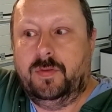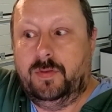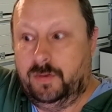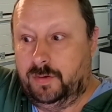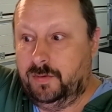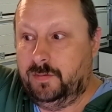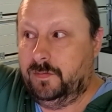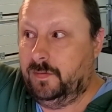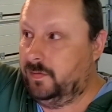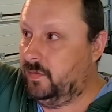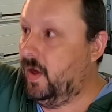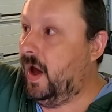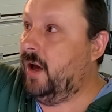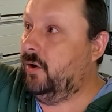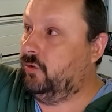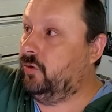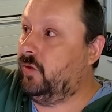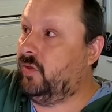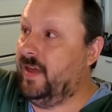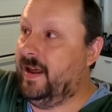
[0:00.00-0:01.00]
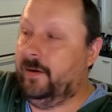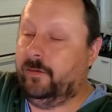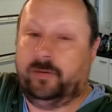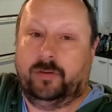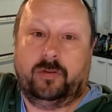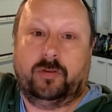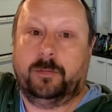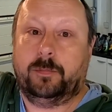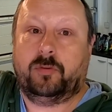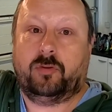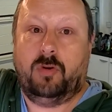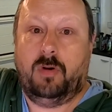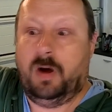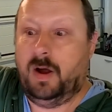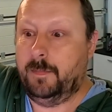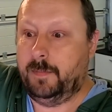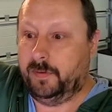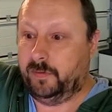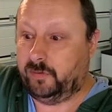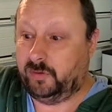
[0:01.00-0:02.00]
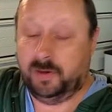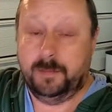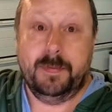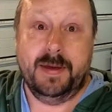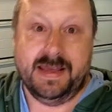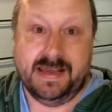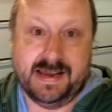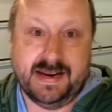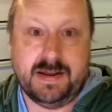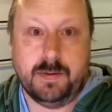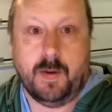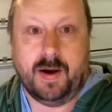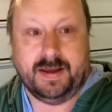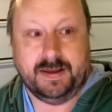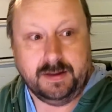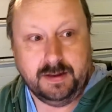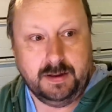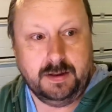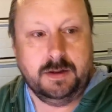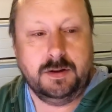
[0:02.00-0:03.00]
than the 100,000 subscribers, to me anyway,